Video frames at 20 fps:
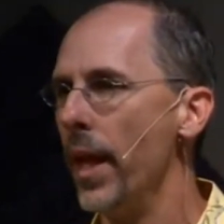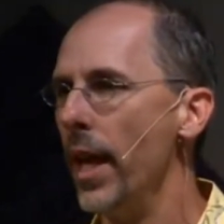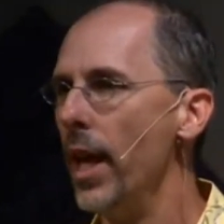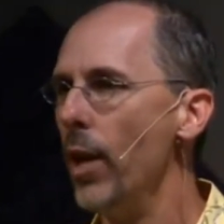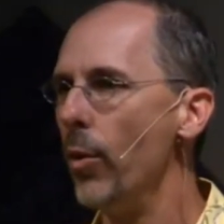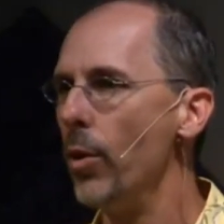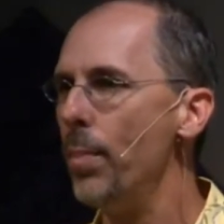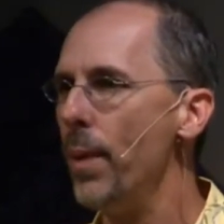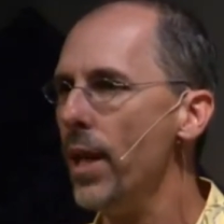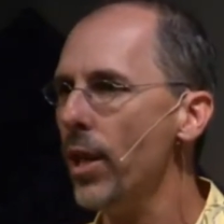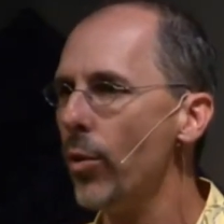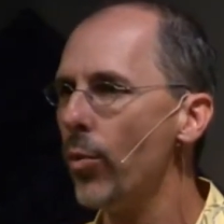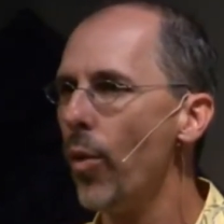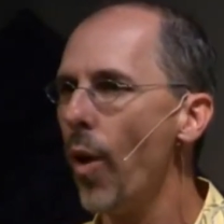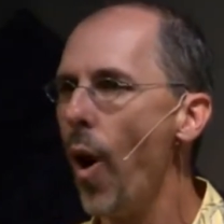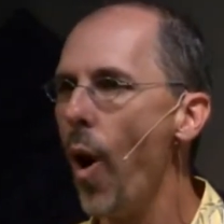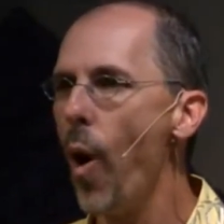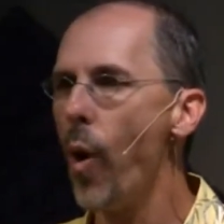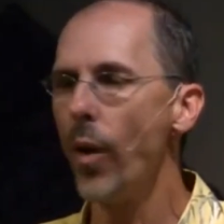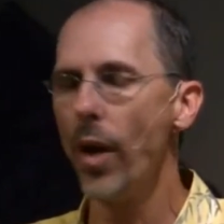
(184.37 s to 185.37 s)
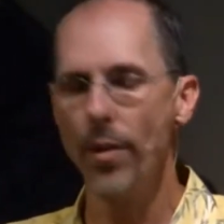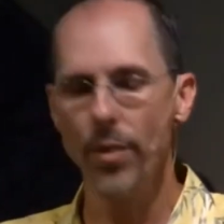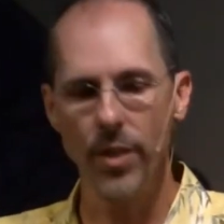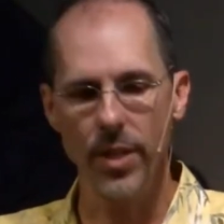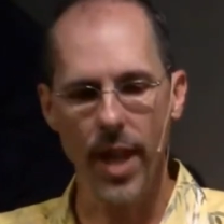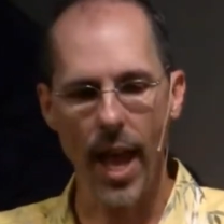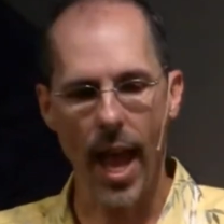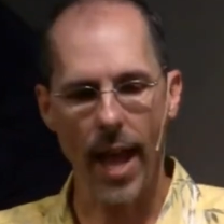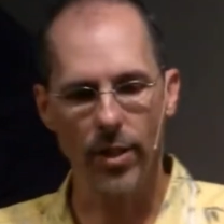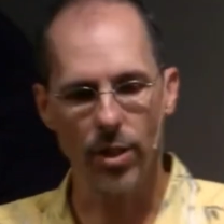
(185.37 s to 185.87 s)
It would be the role of
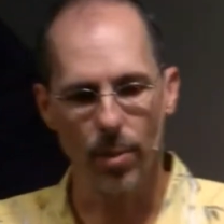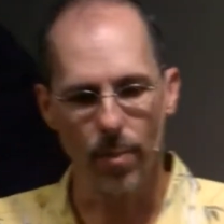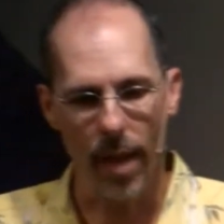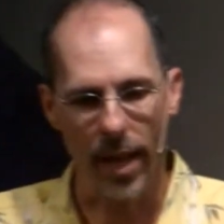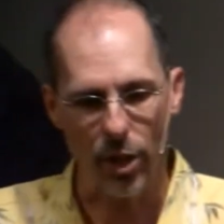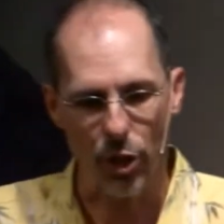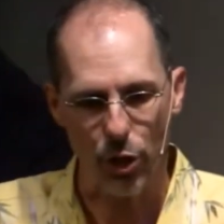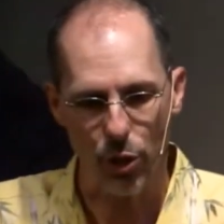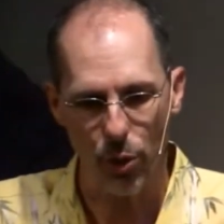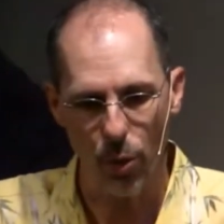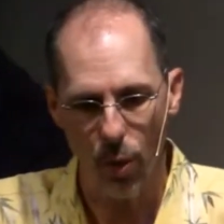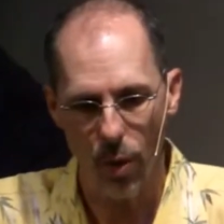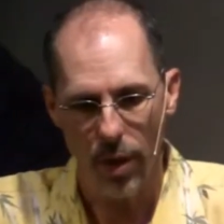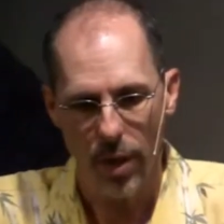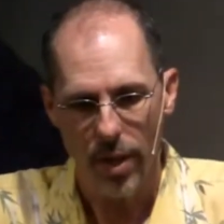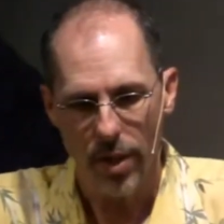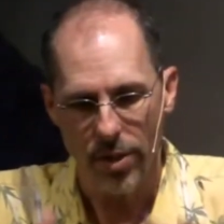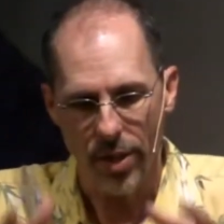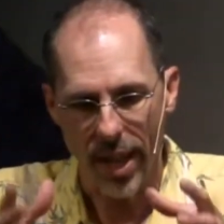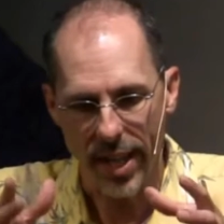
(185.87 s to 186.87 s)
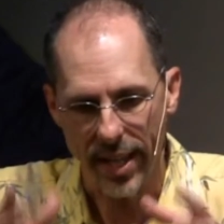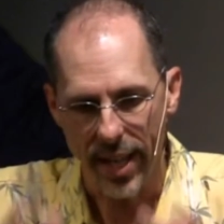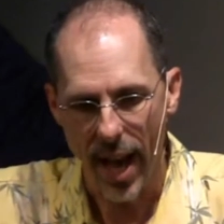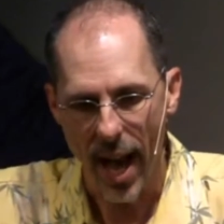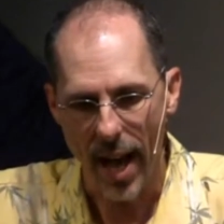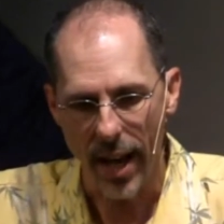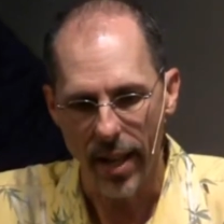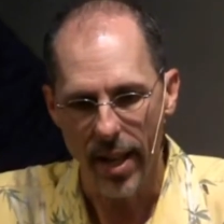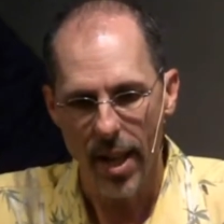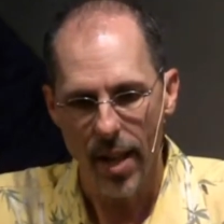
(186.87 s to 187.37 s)
the dad to make sure they
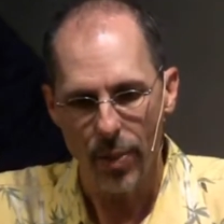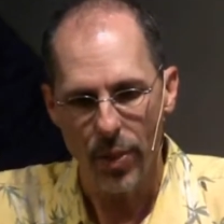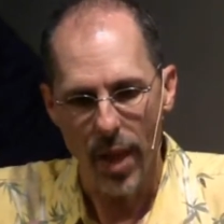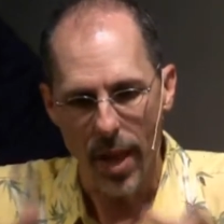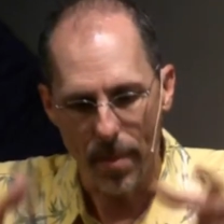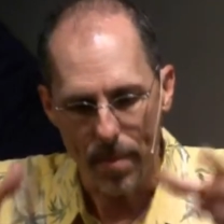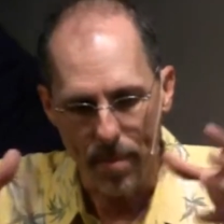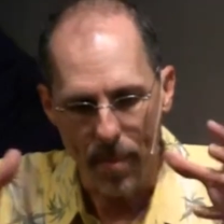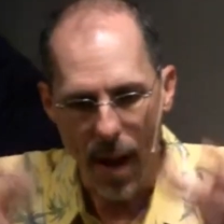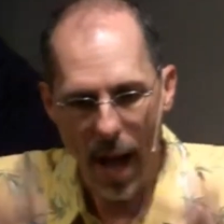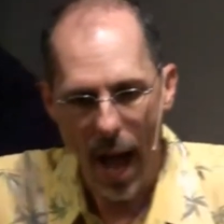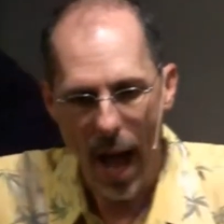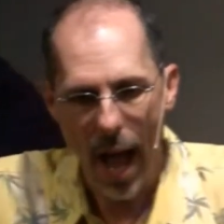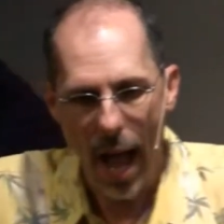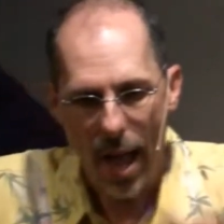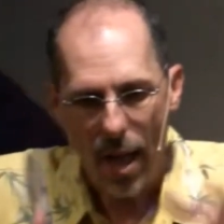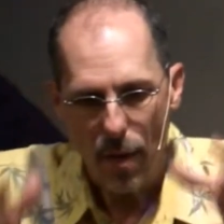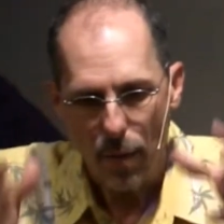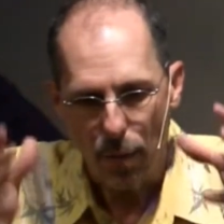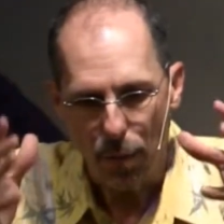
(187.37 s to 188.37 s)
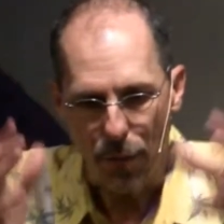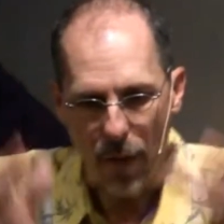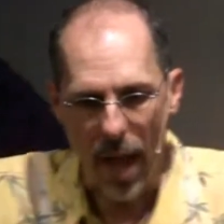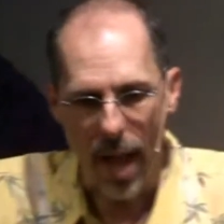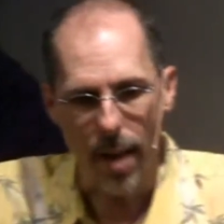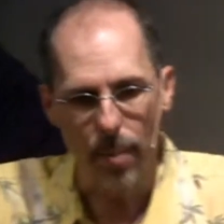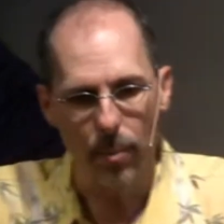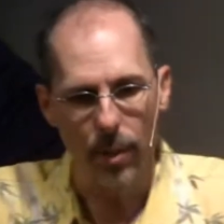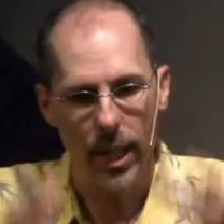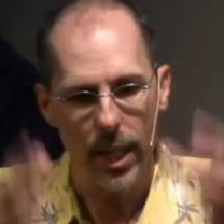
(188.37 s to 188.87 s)
got it. That my
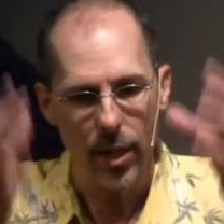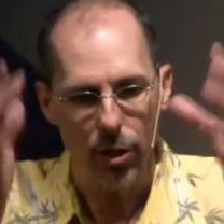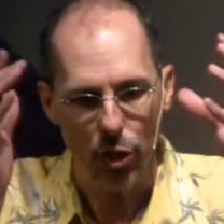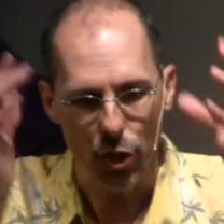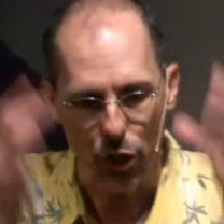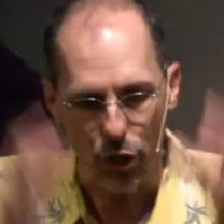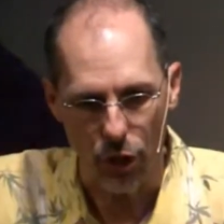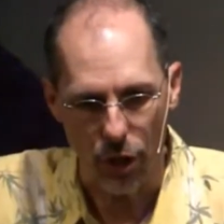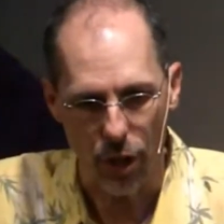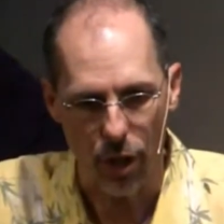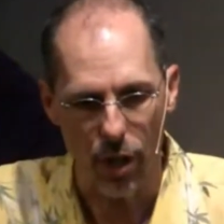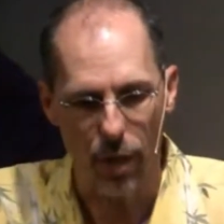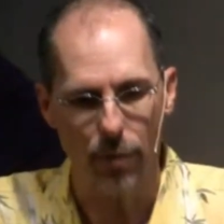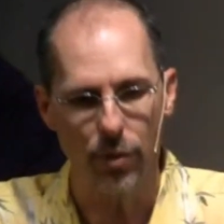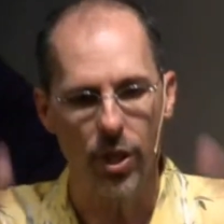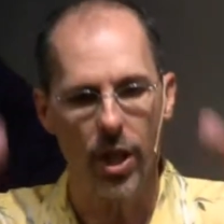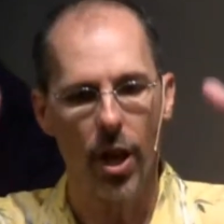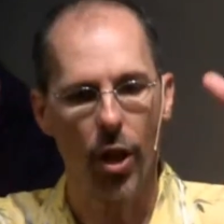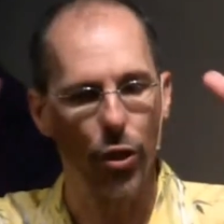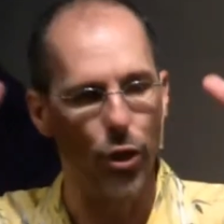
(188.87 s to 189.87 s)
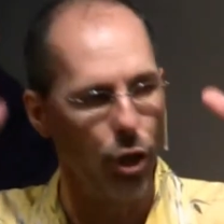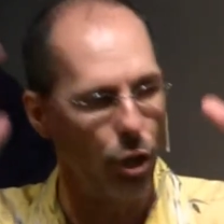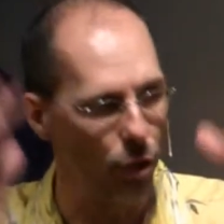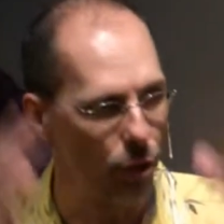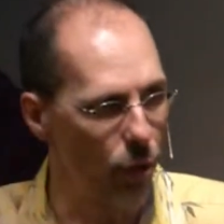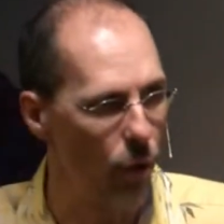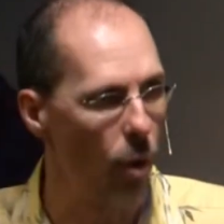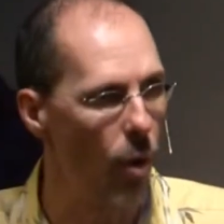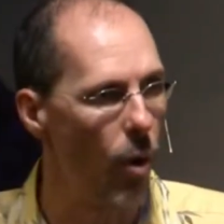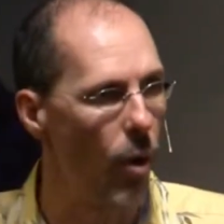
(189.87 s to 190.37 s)
family serves the
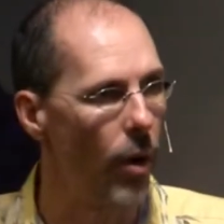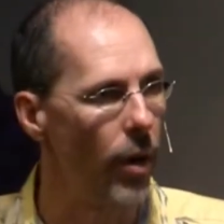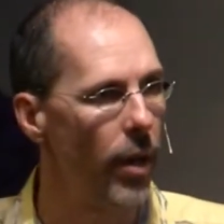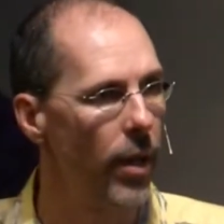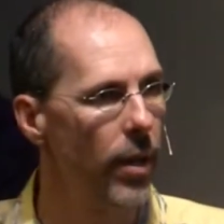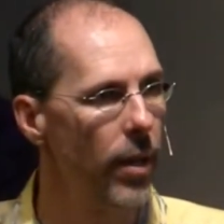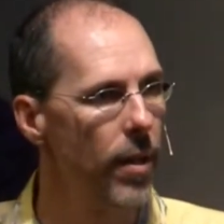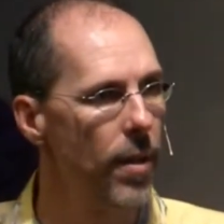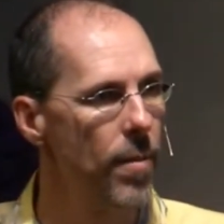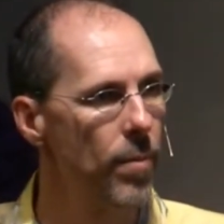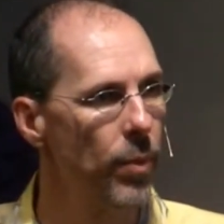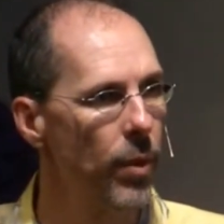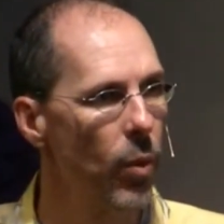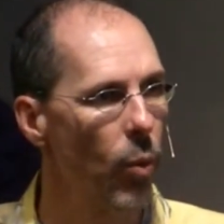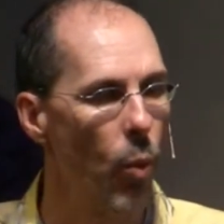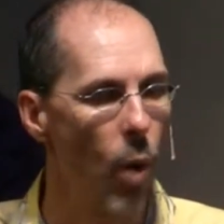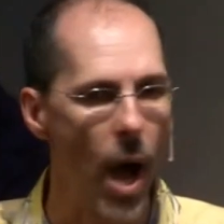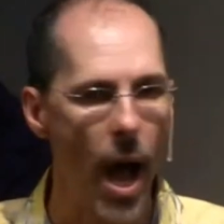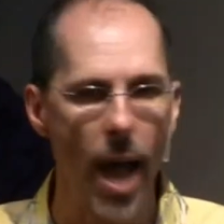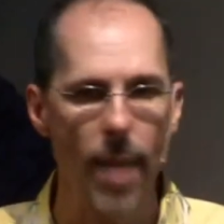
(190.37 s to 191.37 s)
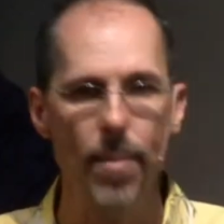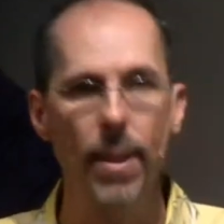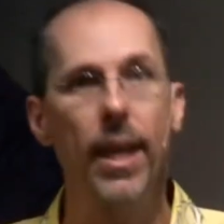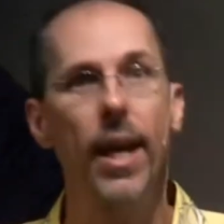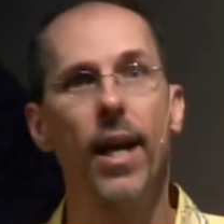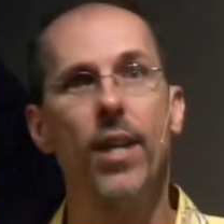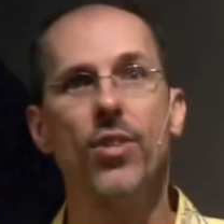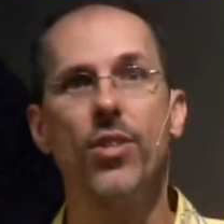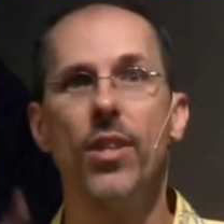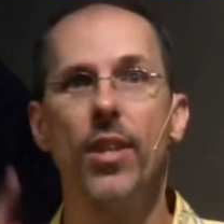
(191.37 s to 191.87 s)
Lord. Why?
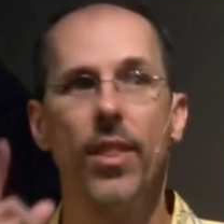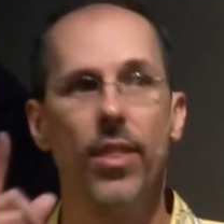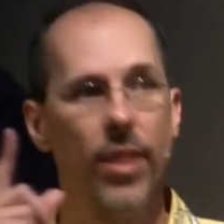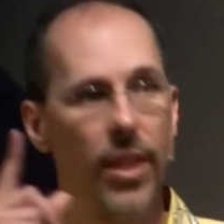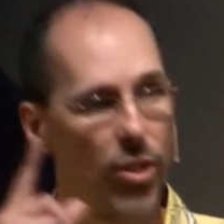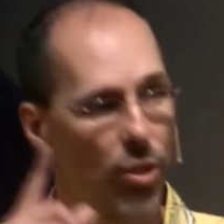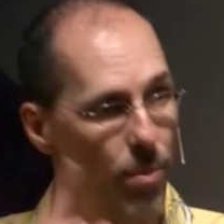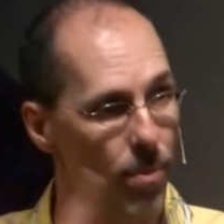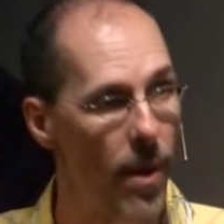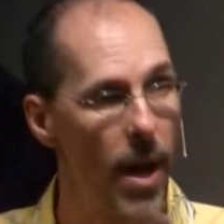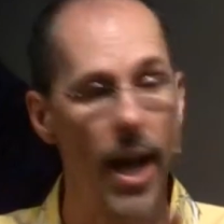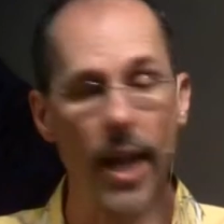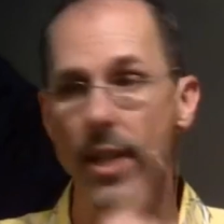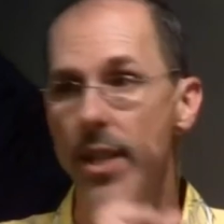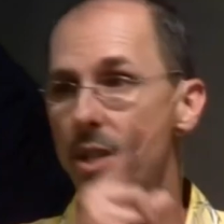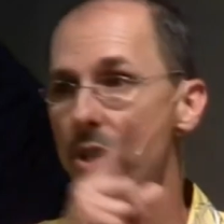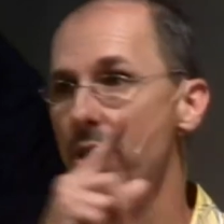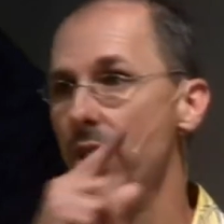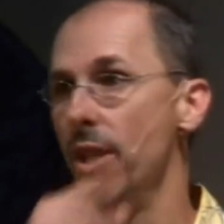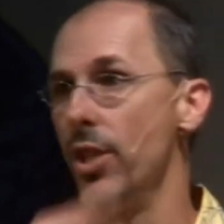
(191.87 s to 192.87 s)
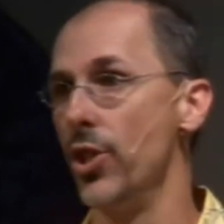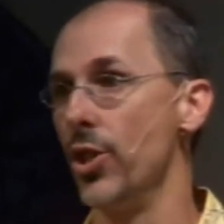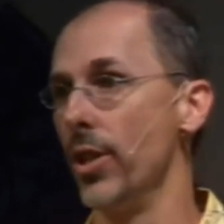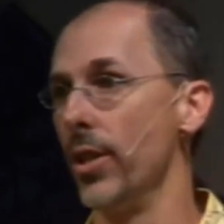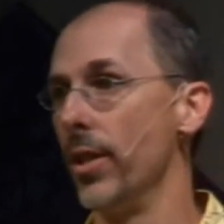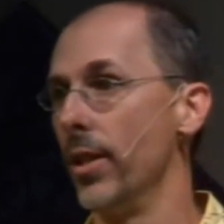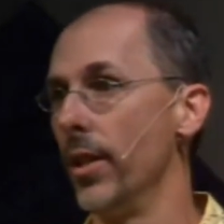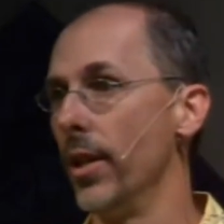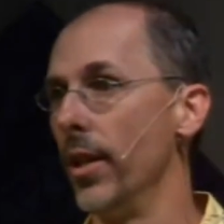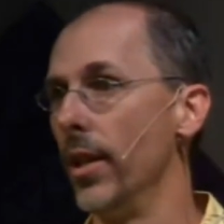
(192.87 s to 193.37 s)
Because that's my
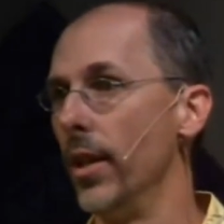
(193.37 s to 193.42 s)
decision.